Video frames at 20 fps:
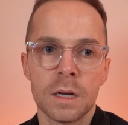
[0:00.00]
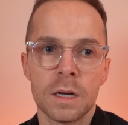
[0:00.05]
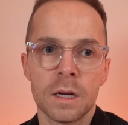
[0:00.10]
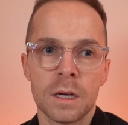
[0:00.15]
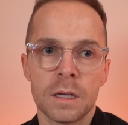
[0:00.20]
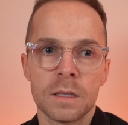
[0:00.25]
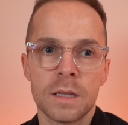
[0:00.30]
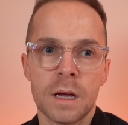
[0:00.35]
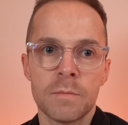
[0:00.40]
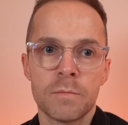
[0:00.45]

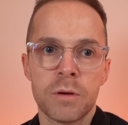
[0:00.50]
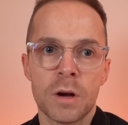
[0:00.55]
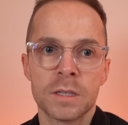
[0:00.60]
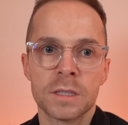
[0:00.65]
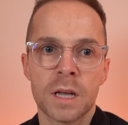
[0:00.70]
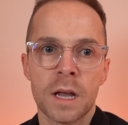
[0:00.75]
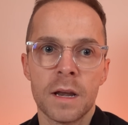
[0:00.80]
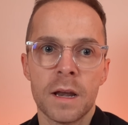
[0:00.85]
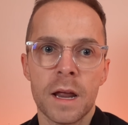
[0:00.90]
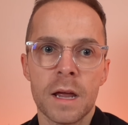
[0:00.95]
then press
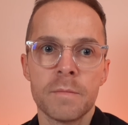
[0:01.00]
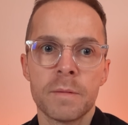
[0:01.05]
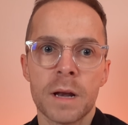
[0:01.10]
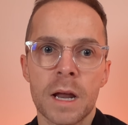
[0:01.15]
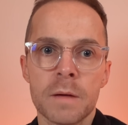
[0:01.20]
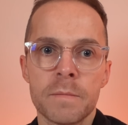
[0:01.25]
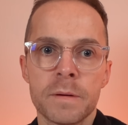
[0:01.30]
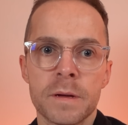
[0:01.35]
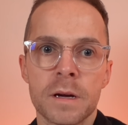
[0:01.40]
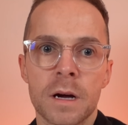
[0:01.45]
enable
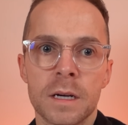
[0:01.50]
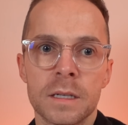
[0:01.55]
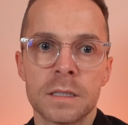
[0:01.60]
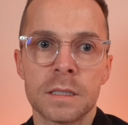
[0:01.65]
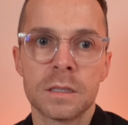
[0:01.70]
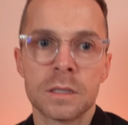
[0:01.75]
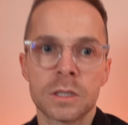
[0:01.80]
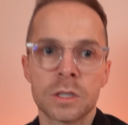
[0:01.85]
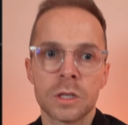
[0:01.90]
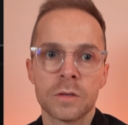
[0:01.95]
APIs
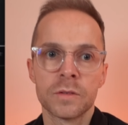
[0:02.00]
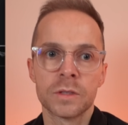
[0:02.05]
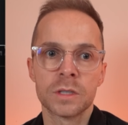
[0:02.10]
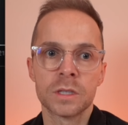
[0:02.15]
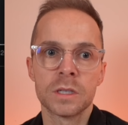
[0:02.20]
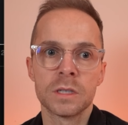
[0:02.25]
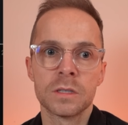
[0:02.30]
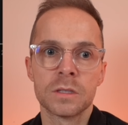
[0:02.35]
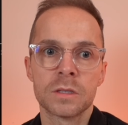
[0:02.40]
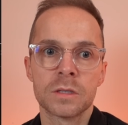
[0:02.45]
and
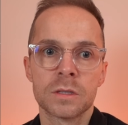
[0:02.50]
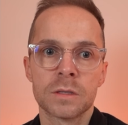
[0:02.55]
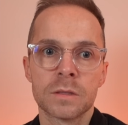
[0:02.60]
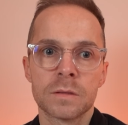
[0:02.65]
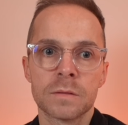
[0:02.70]
services.